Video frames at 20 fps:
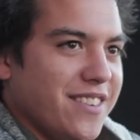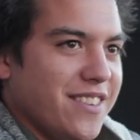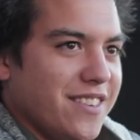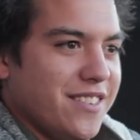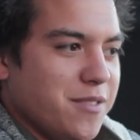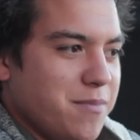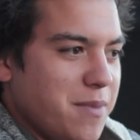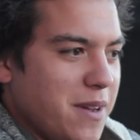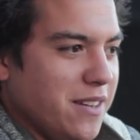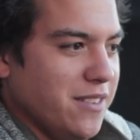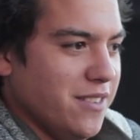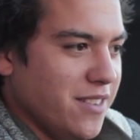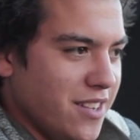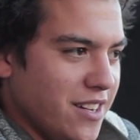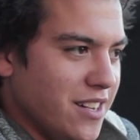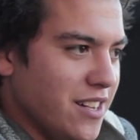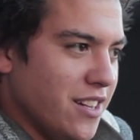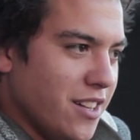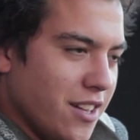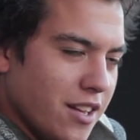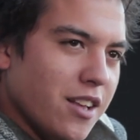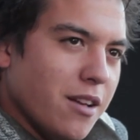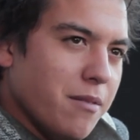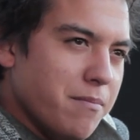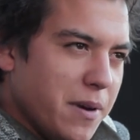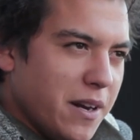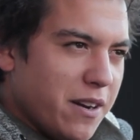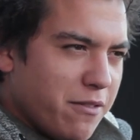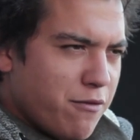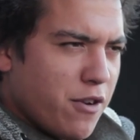It's been,
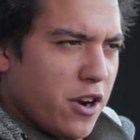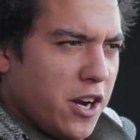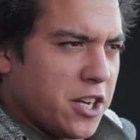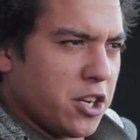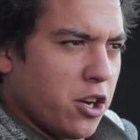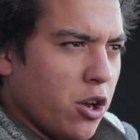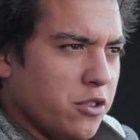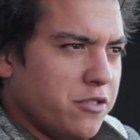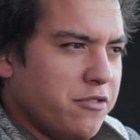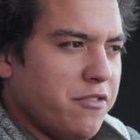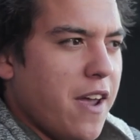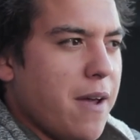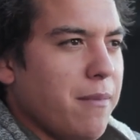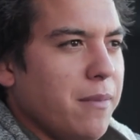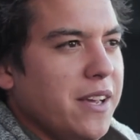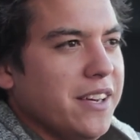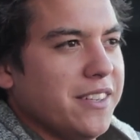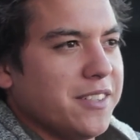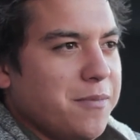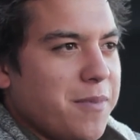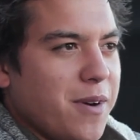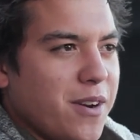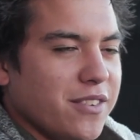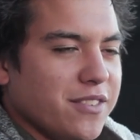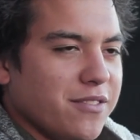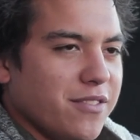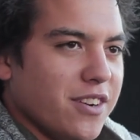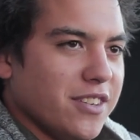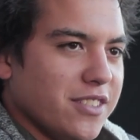been a really close family experience for